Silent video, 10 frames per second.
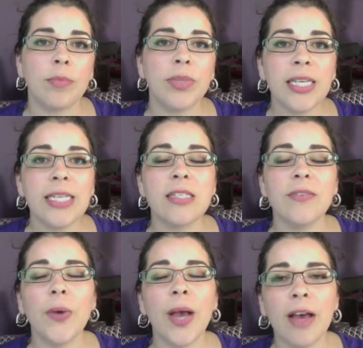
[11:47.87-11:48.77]
Please,
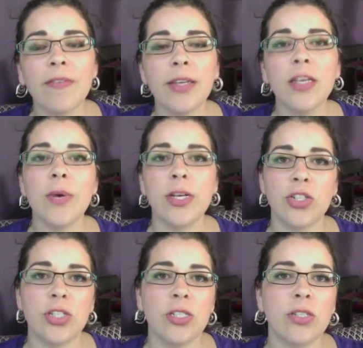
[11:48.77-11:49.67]
if you have any
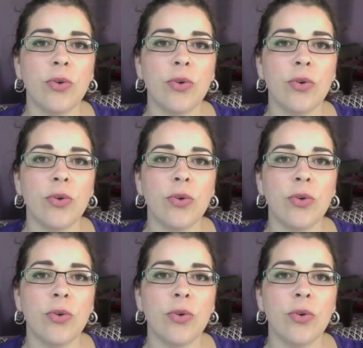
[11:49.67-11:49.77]
questions